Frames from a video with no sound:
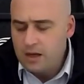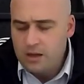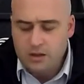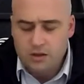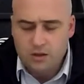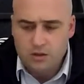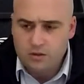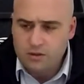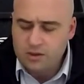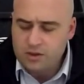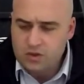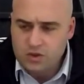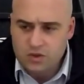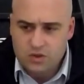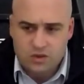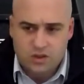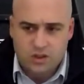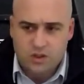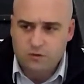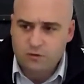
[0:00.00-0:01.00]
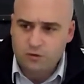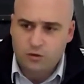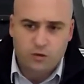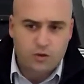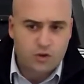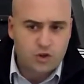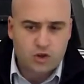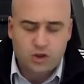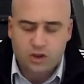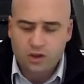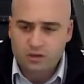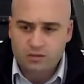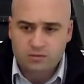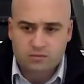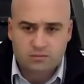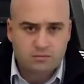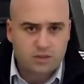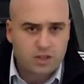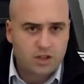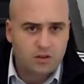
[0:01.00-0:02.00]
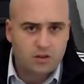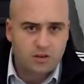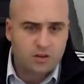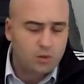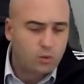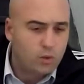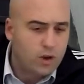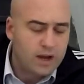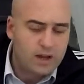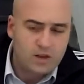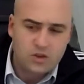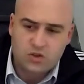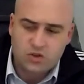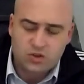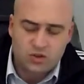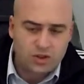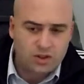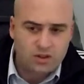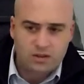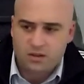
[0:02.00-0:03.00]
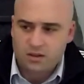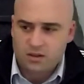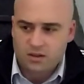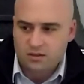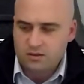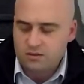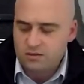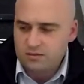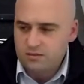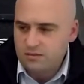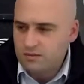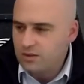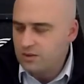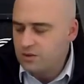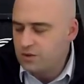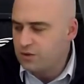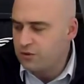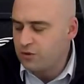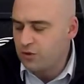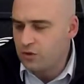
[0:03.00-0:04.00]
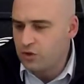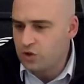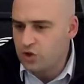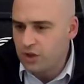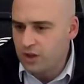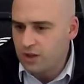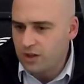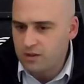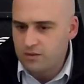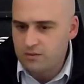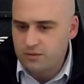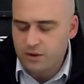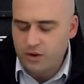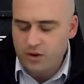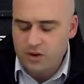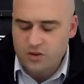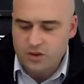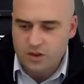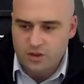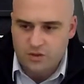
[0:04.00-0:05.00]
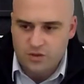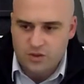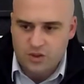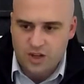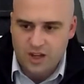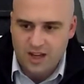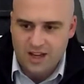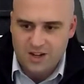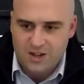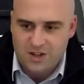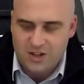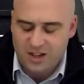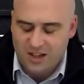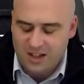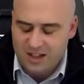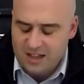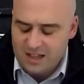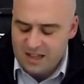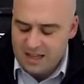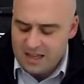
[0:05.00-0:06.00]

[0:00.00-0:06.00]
You know, it's it's flourishing here in the West, and uh, you know, it's flourishing in various countries in Asia.